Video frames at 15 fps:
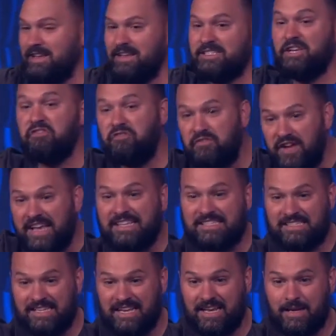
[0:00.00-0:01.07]
To
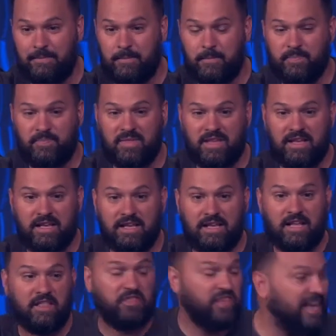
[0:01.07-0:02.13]
feasting.
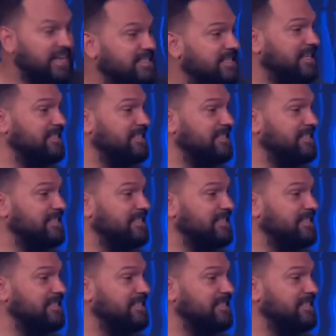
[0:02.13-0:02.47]
This